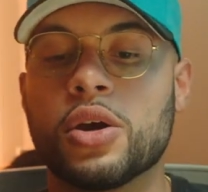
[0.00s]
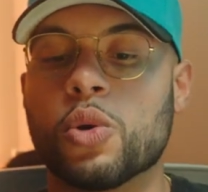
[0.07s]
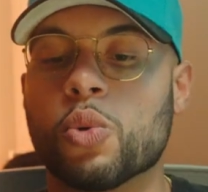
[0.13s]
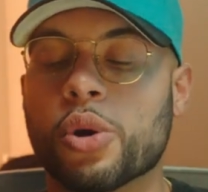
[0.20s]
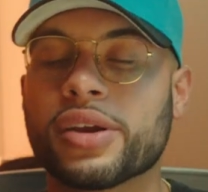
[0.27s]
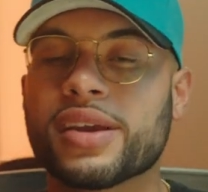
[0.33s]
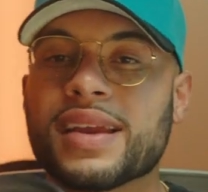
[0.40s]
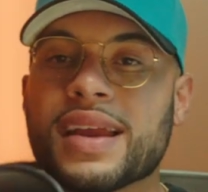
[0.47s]

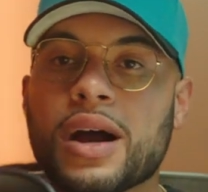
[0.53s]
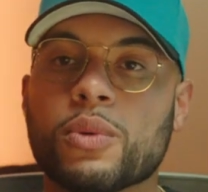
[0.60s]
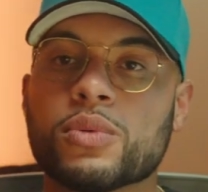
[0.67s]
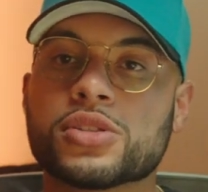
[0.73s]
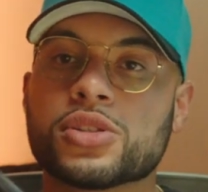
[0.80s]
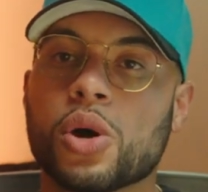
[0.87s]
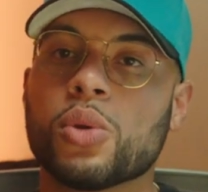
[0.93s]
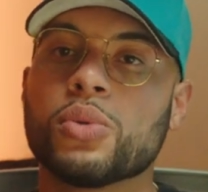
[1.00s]
Working out
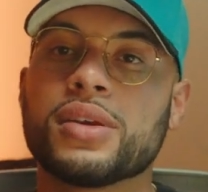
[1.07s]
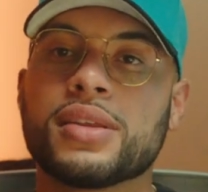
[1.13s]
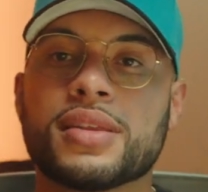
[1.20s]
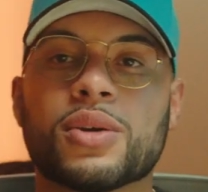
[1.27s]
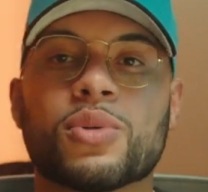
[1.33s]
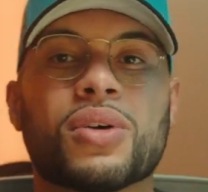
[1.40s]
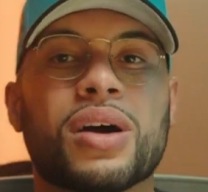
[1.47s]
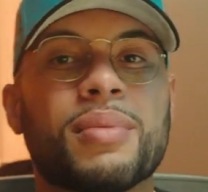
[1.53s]
was the only
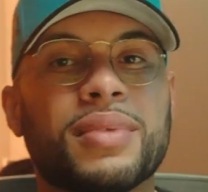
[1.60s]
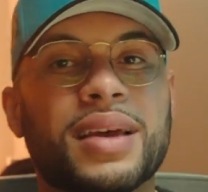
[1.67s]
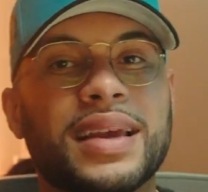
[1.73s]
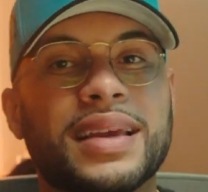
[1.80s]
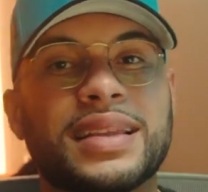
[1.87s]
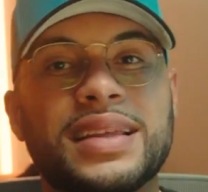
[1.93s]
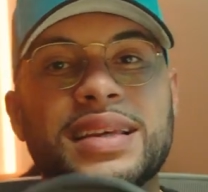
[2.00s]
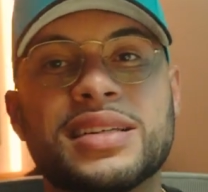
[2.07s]
thing where I'm
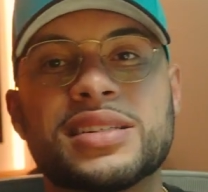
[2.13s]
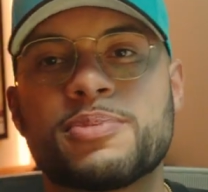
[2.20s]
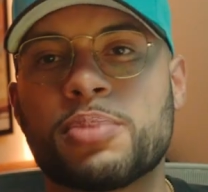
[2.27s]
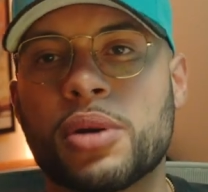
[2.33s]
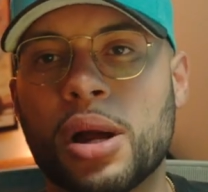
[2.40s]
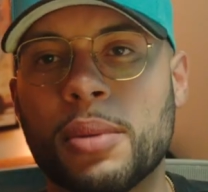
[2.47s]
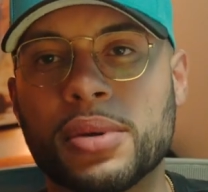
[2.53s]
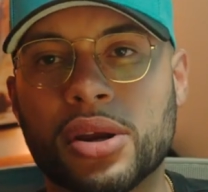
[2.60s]
like, these
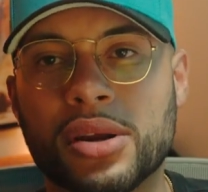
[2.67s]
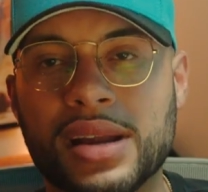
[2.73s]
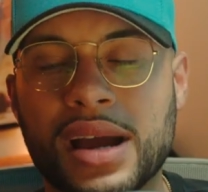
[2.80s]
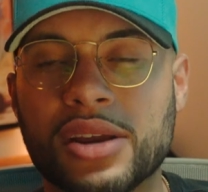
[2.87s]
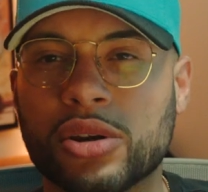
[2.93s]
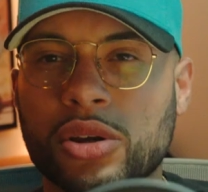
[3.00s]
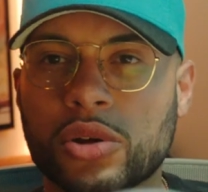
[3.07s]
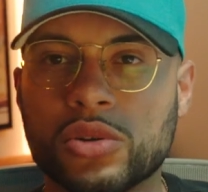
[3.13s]
probably are not
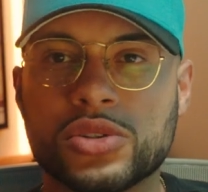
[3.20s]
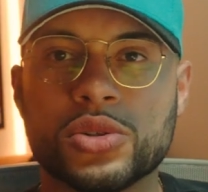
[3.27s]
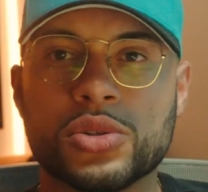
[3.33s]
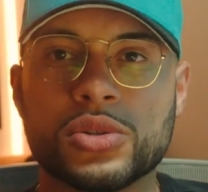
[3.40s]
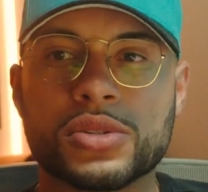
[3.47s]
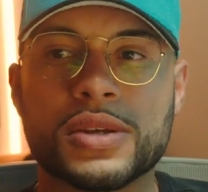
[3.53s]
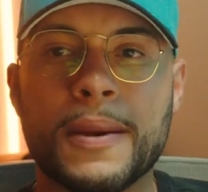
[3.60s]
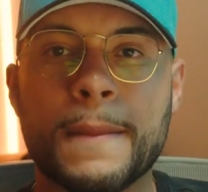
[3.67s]
your
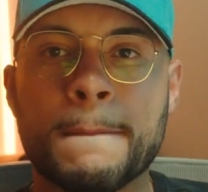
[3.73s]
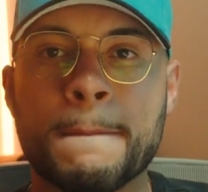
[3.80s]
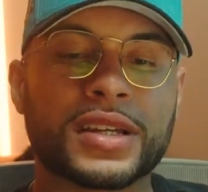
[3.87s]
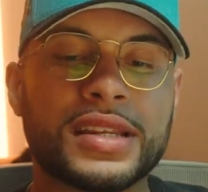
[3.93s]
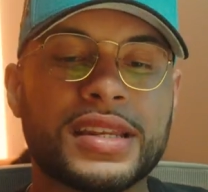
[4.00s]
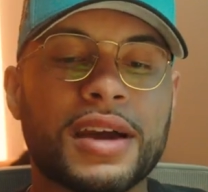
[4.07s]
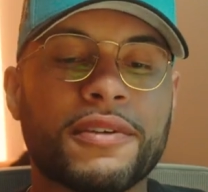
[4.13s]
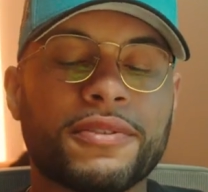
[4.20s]
go-tos. You
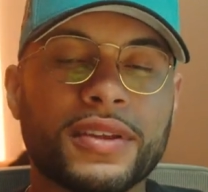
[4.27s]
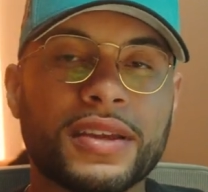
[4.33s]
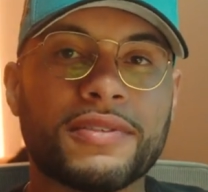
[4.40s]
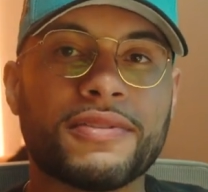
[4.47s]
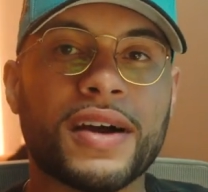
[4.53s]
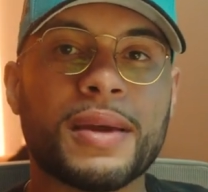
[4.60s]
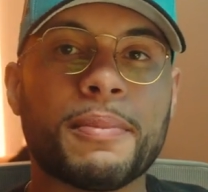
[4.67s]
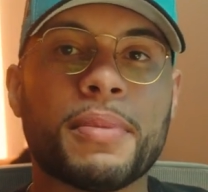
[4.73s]
could definitely
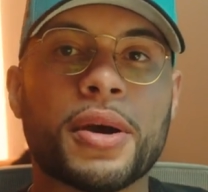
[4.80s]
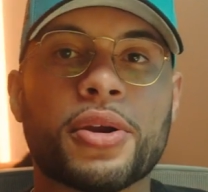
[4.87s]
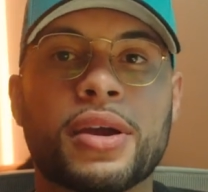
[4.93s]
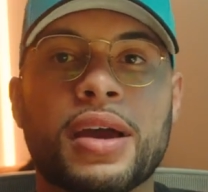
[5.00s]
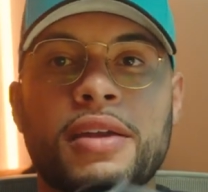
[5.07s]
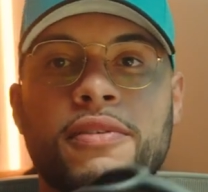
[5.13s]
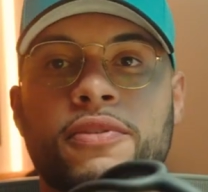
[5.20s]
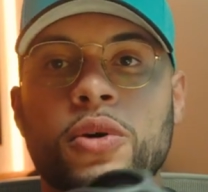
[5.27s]
find better
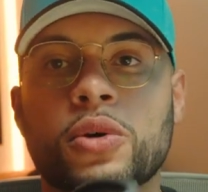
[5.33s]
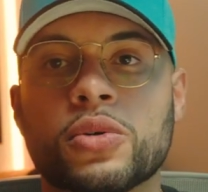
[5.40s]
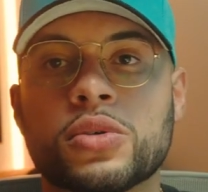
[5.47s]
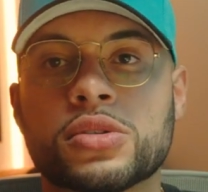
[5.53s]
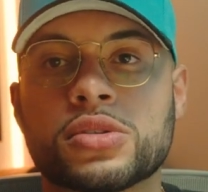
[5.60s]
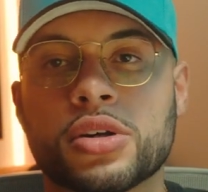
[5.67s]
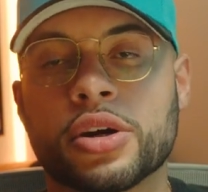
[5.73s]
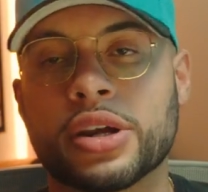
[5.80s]

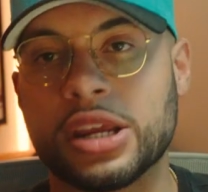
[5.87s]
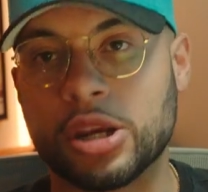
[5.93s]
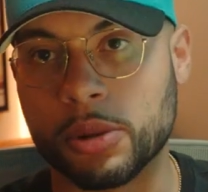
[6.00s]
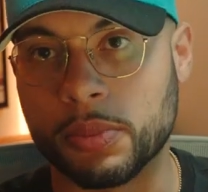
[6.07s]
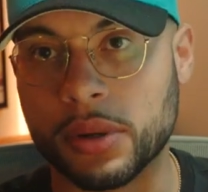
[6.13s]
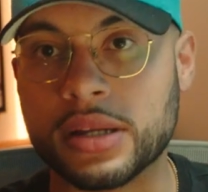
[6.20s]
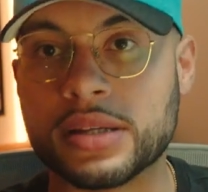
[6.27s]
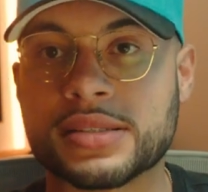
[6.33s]
headphones or
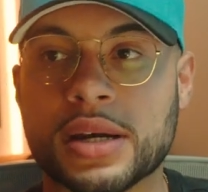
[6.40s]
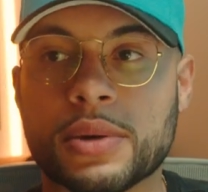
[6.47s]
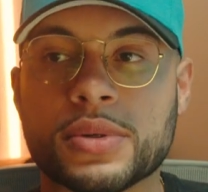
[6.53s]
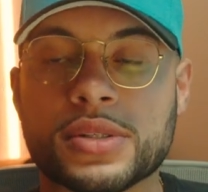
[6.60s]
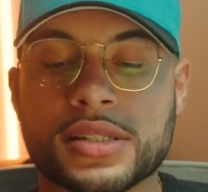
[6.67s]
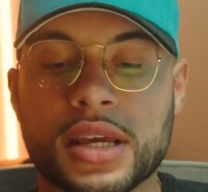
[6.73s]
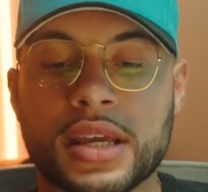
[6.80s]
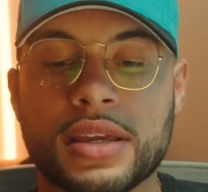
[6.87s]
earbuds, I would
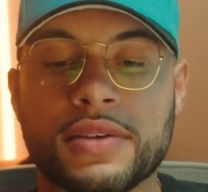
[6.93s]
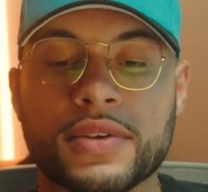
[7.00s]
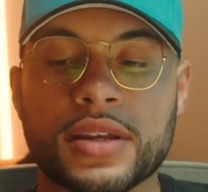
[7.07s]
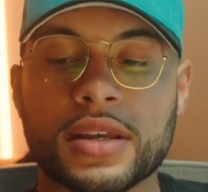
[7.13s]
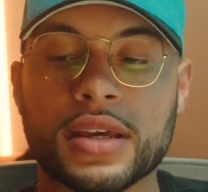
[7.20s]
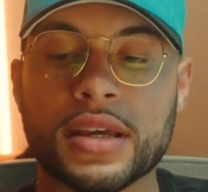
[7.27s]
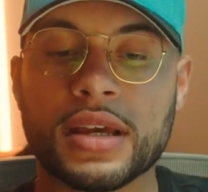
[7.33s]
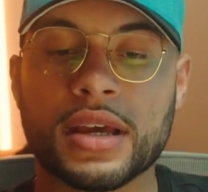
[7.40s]
say, even
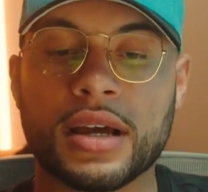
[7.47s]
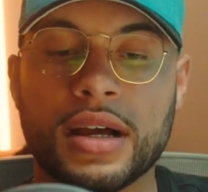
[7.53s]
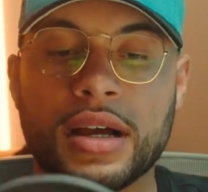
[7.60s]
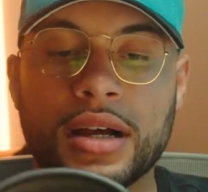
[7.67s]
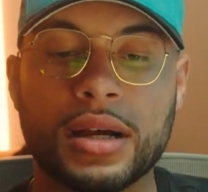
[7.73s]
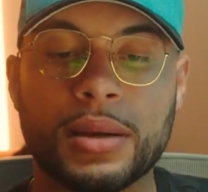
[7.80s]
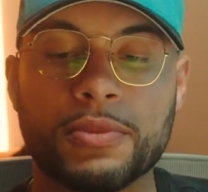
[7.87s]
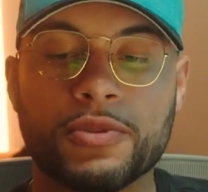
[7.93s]

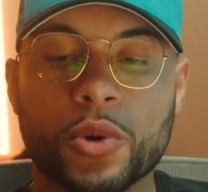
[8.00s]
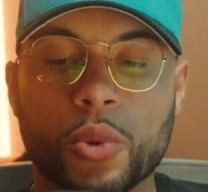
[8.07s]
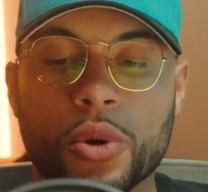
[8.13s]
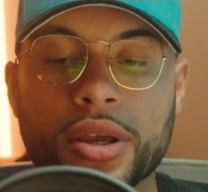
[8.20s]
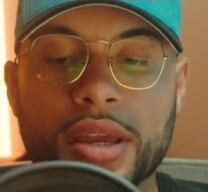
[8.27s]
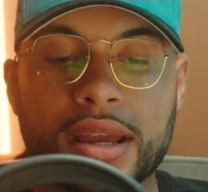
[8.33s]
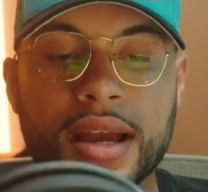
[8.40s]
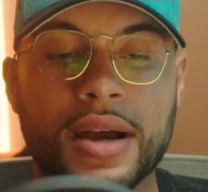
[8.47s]
for
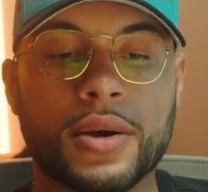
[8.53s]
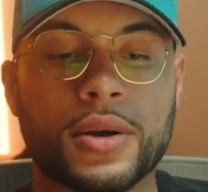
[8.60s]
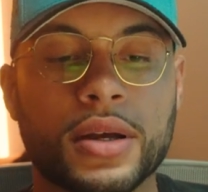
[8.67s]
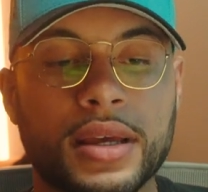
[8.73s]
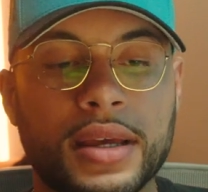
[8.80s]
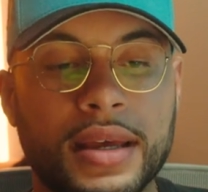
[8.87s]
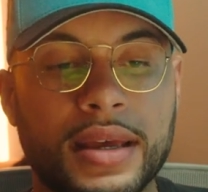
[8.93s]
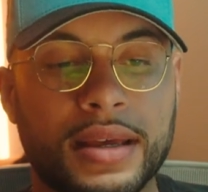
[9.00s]
working out,
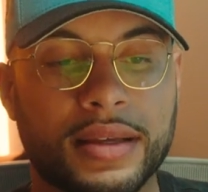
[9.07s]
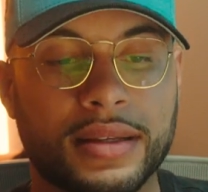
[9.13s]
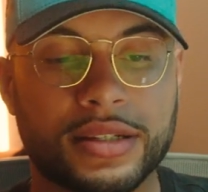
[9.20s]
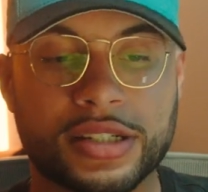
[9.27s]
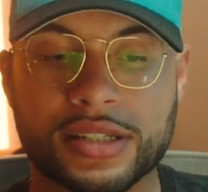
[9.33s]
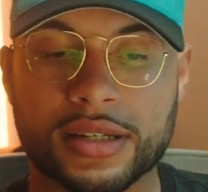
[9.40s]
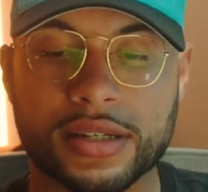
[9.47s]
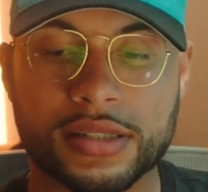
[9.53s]

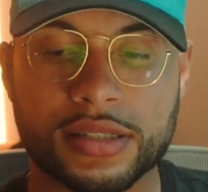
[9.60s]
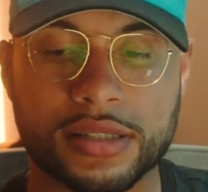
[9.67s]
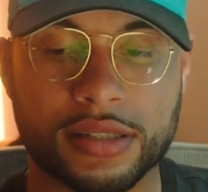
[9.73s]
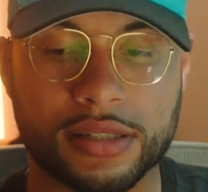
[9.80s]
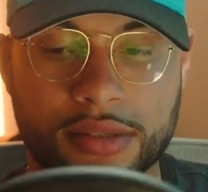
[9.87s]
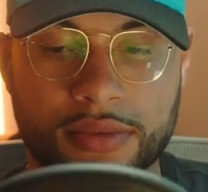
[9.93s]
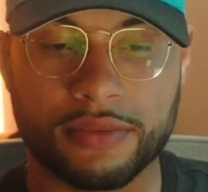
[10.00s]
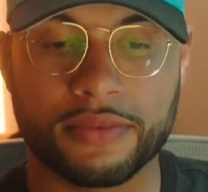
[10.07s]
just
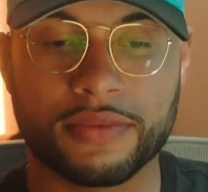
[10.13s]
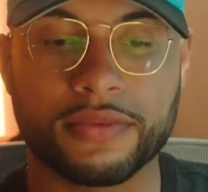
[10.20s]
because